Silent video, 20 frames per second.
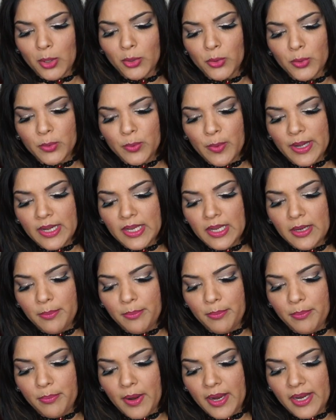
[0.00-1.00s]
two twenty
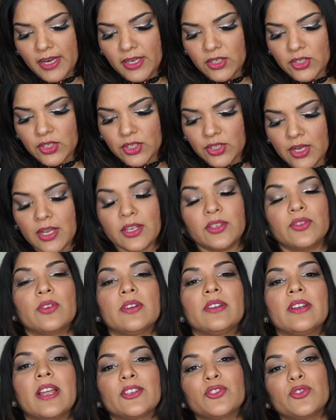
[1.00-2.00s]
beige,
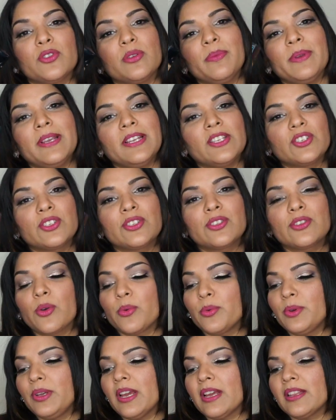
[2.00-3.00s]
natural natural beige.
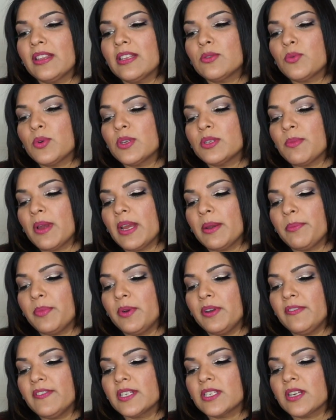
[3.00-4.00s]
So yeah, this was my
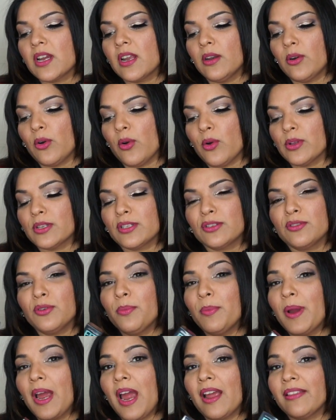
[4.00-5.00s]
previous color
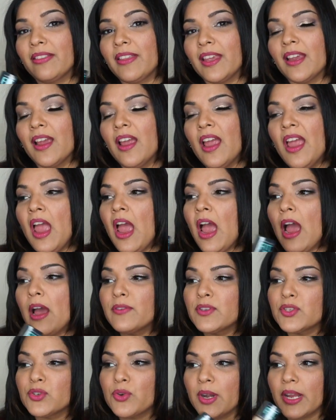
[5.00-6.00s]
also, but I think
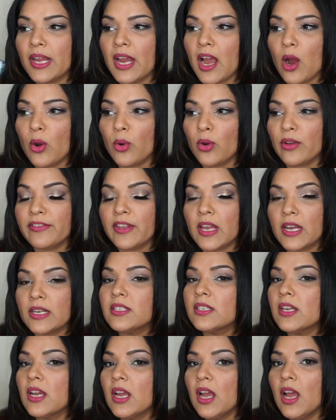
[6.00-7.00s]
I was running out of
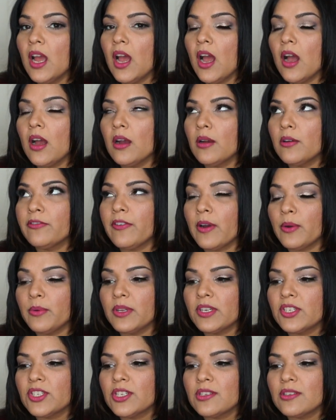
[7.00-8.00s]
that uh,
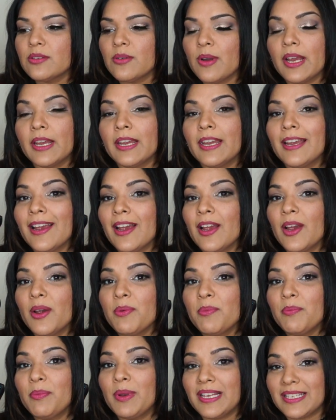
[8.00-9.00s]
foundation, so I
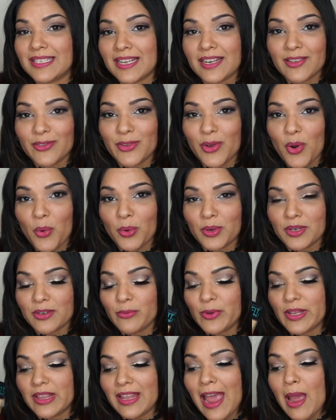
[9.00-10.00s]
placed another
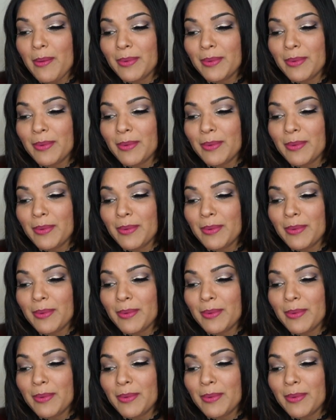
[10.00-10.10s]
order with